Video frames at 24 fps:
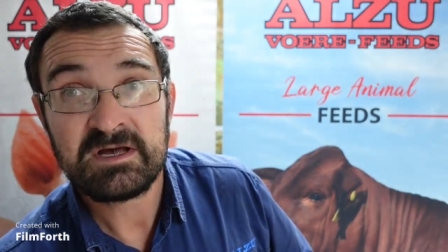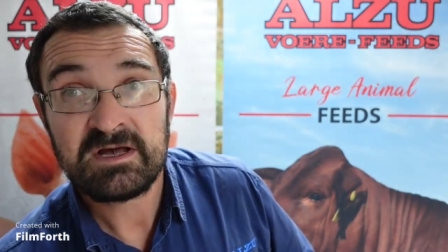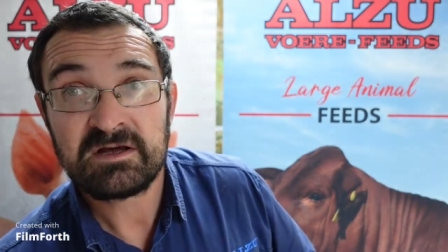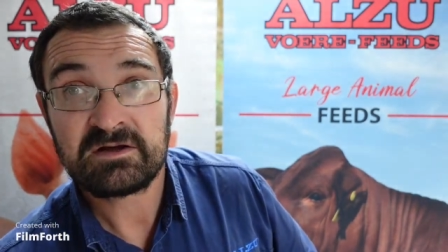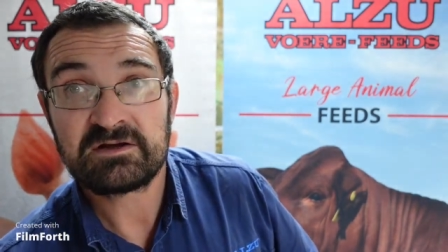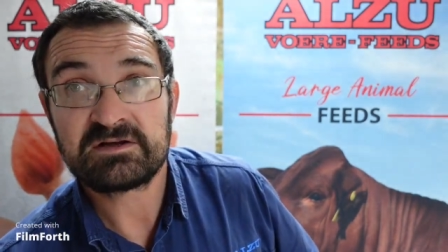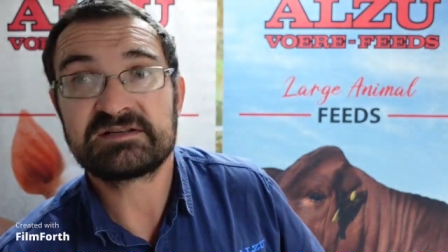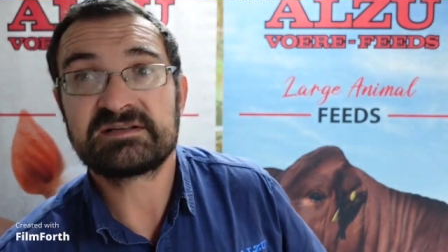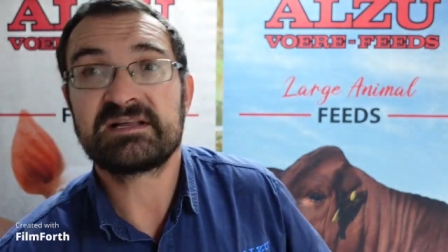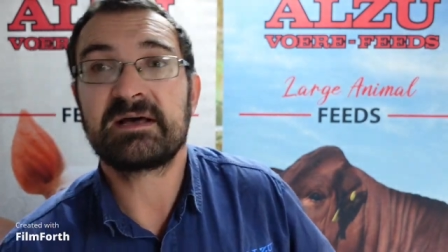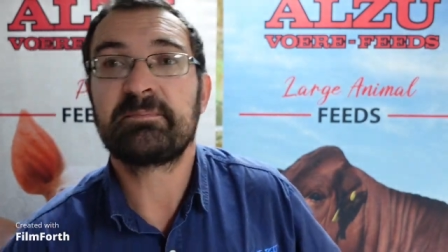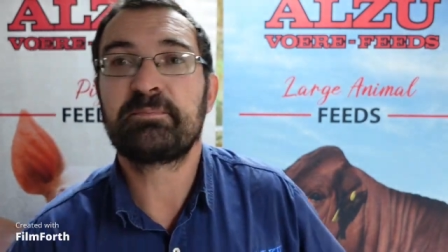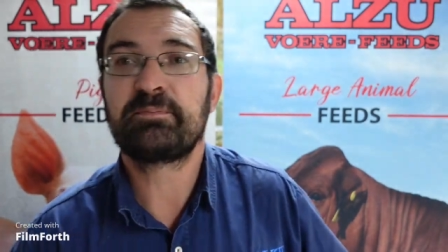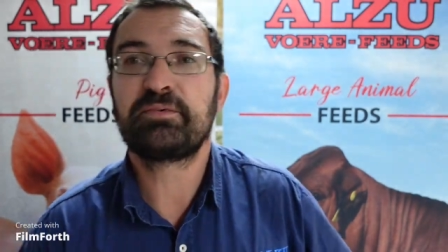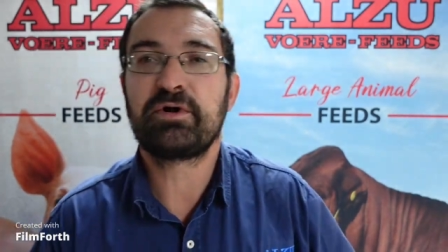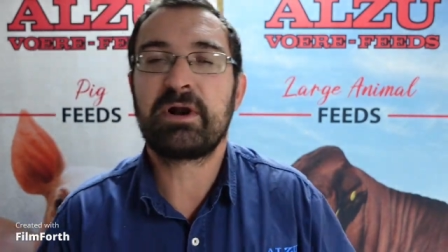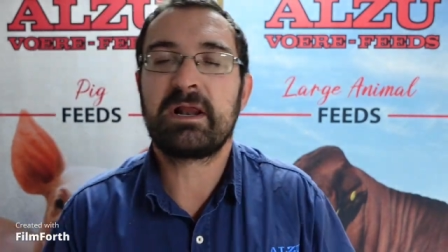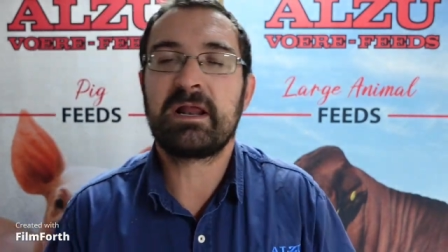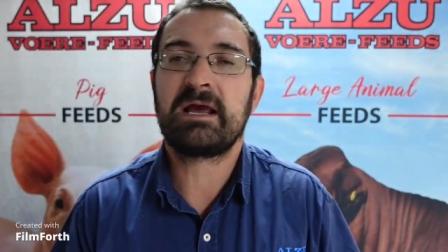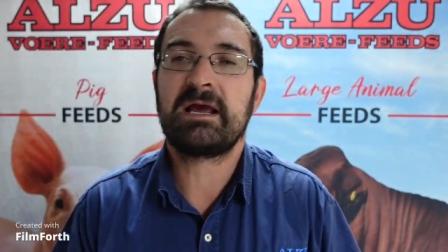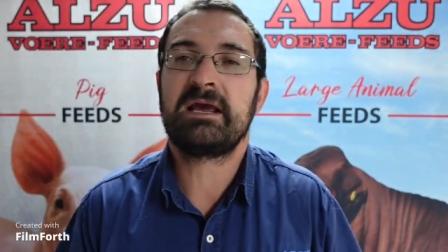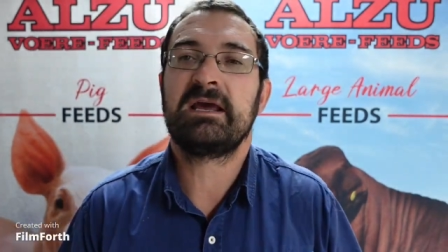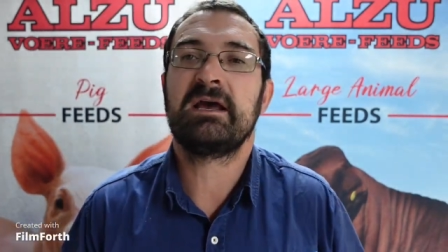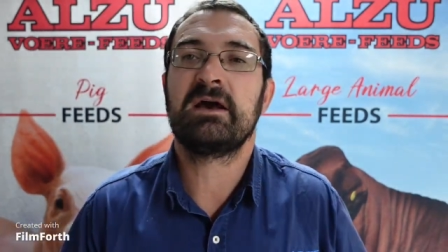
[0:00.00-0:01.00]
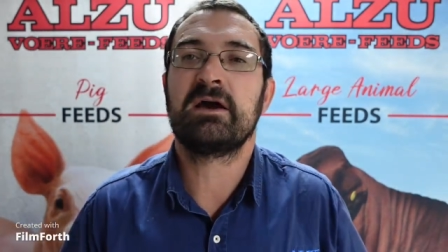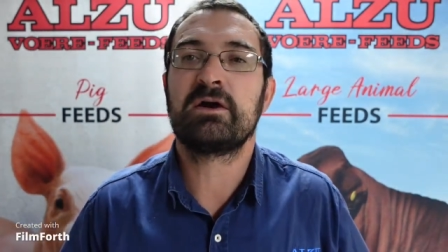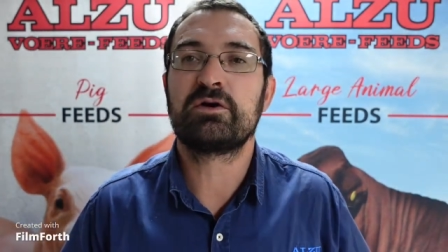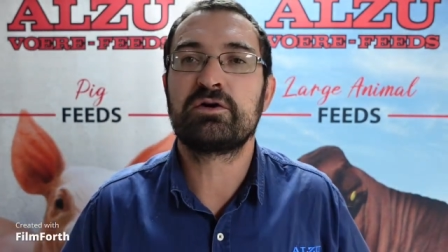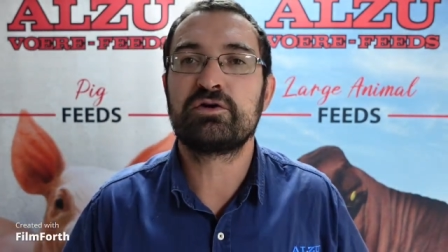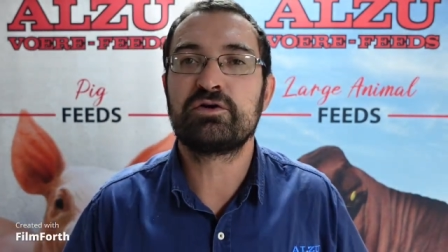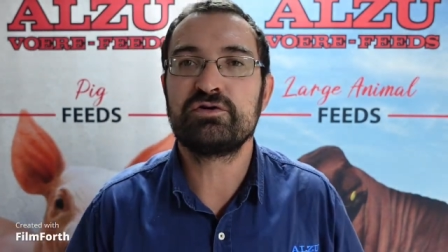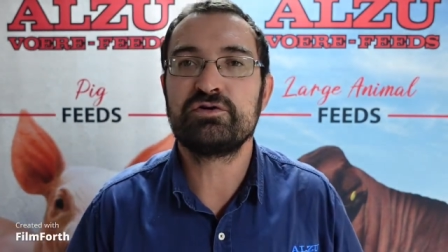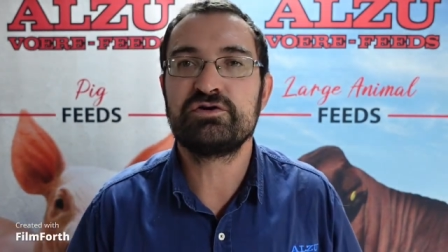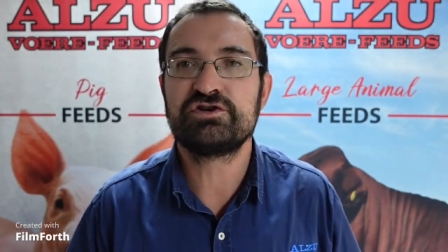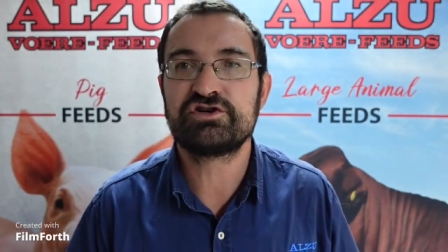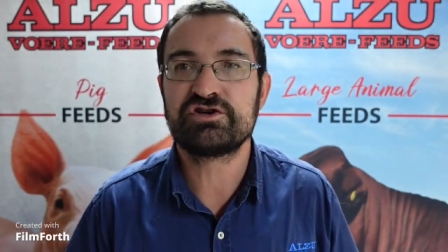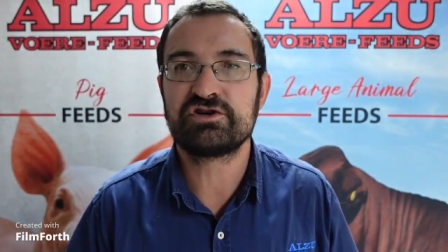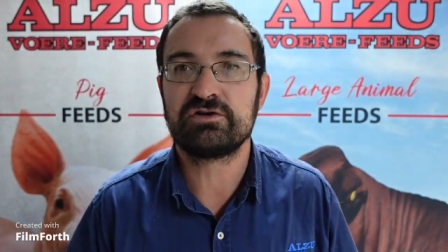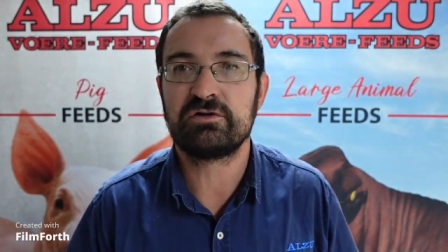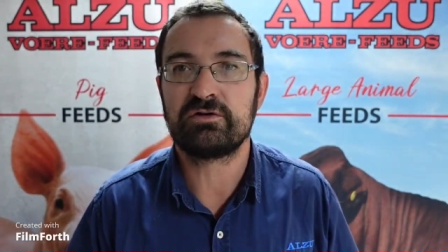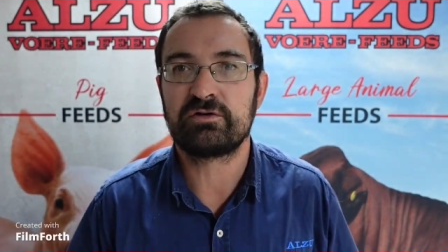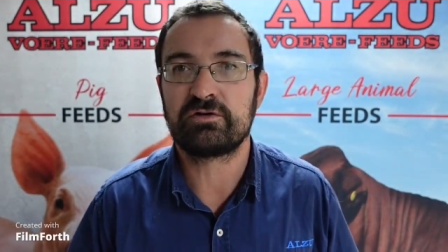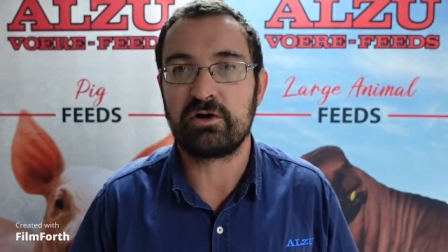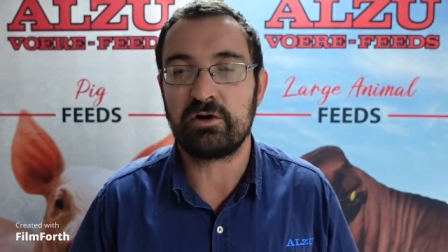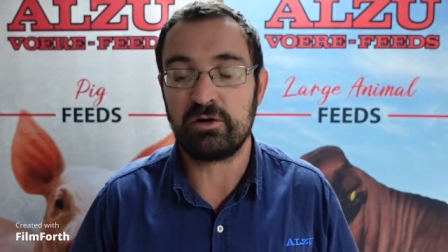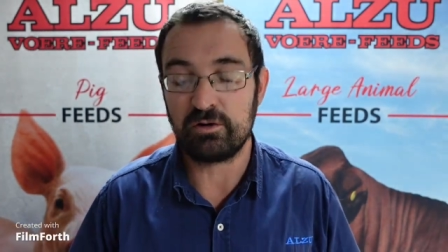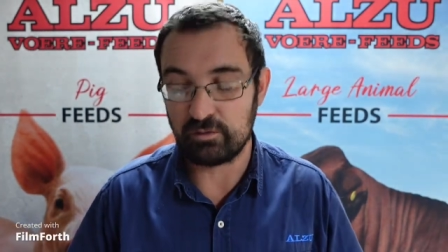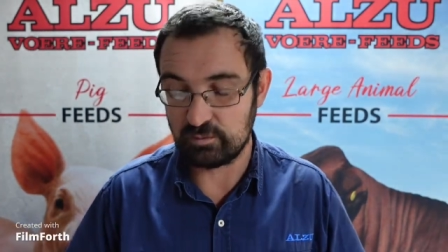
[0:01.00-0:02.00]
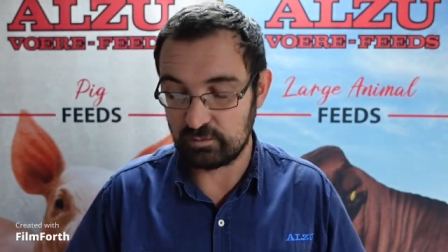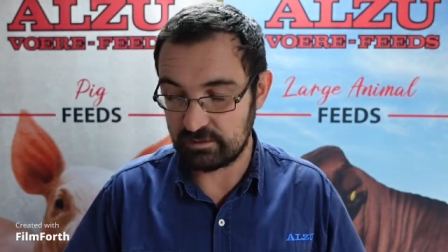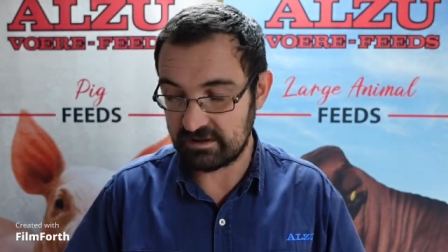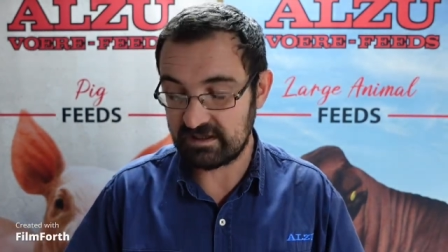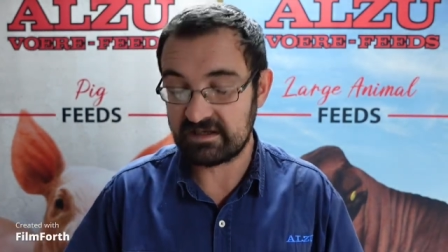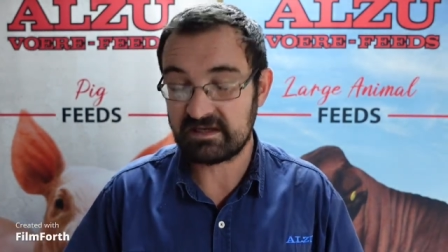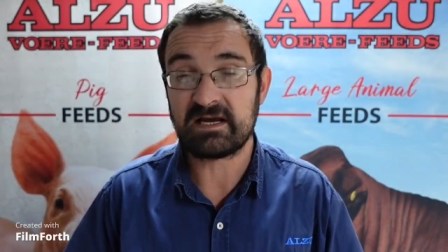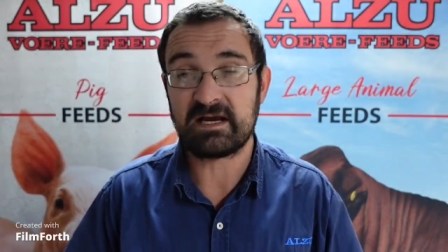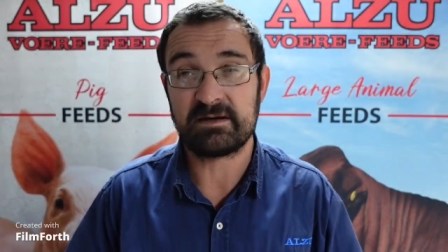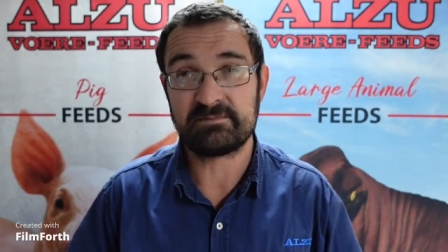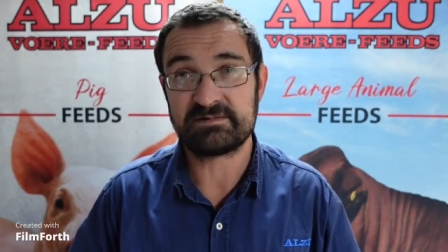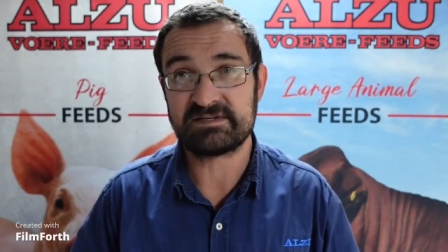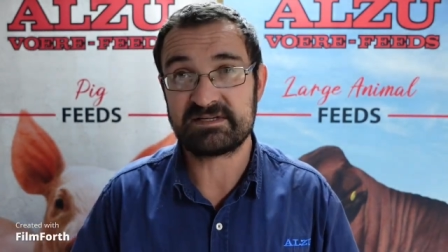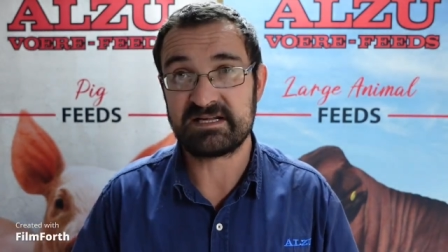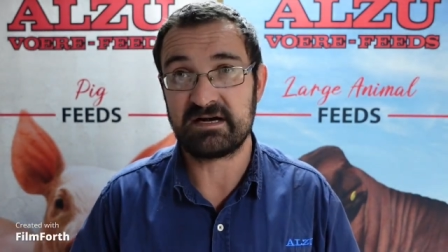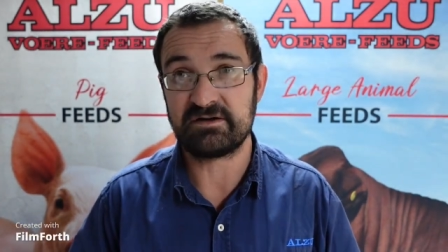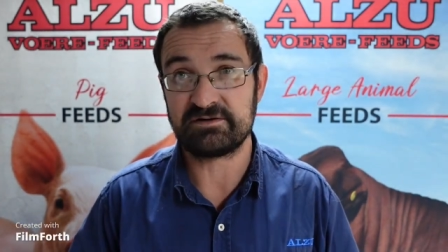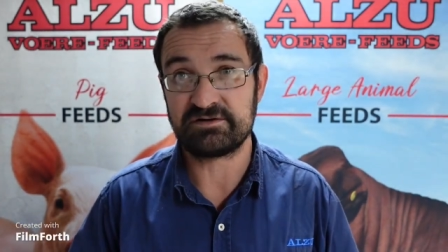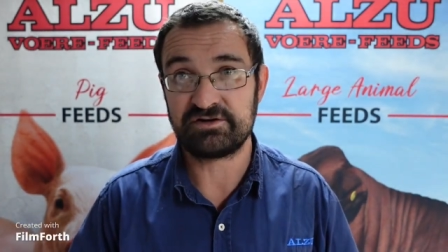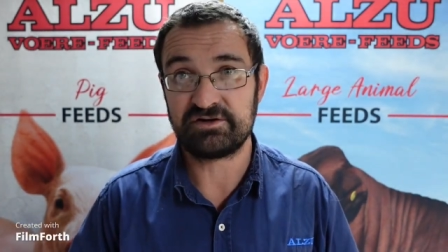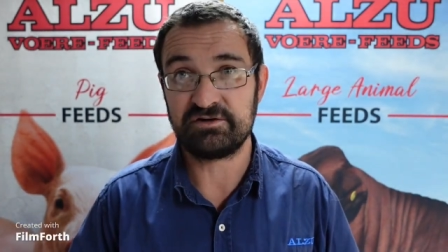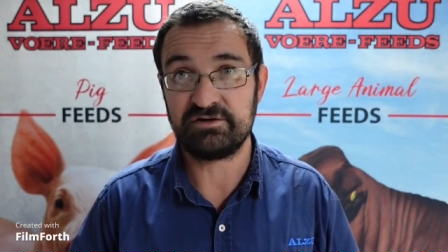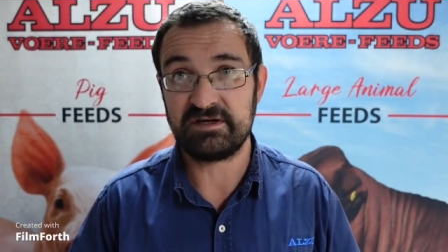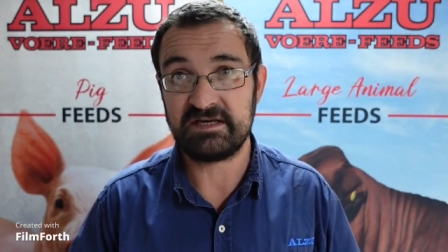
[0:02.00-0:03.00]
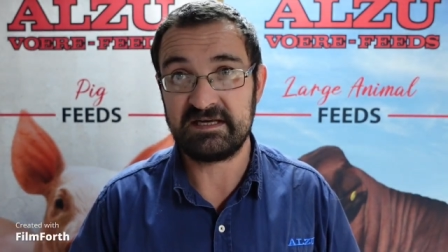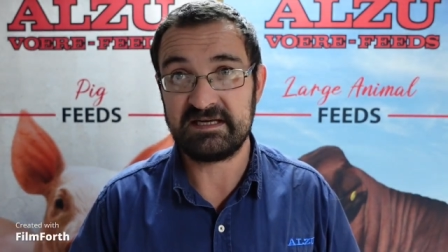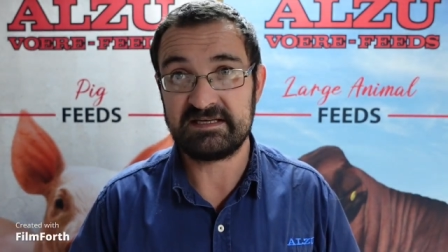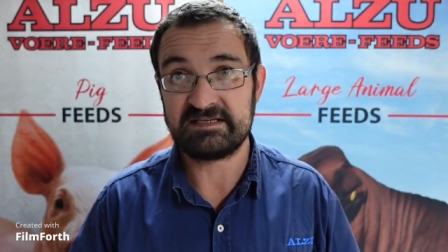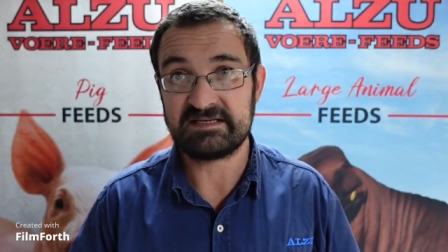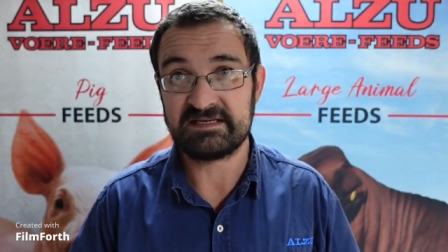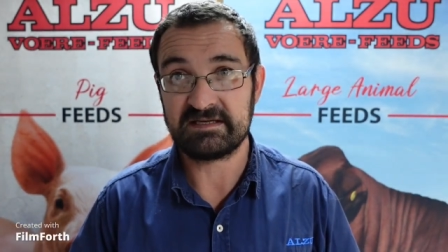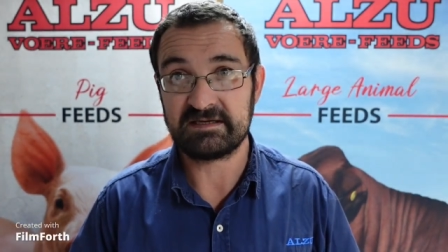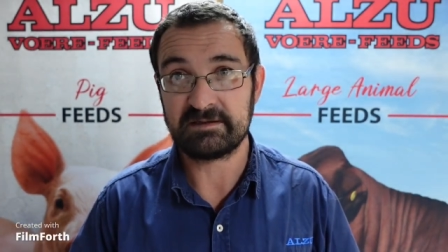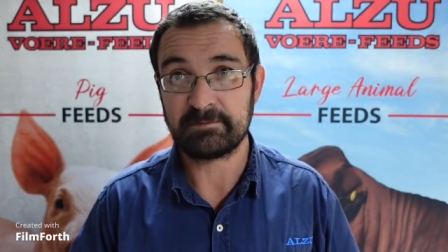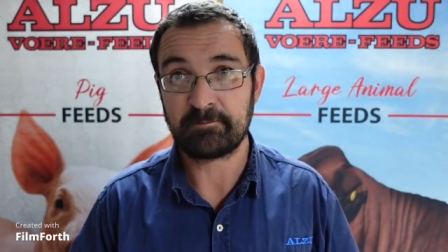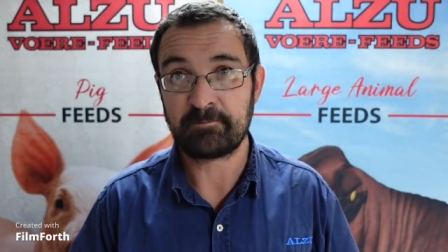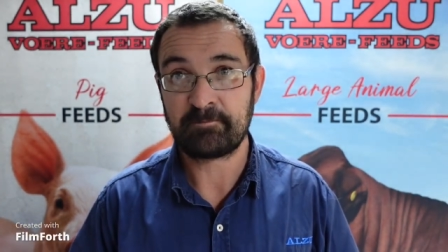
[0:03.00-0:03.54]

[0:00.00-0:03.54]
because they play a crucial role when it comes down to heating.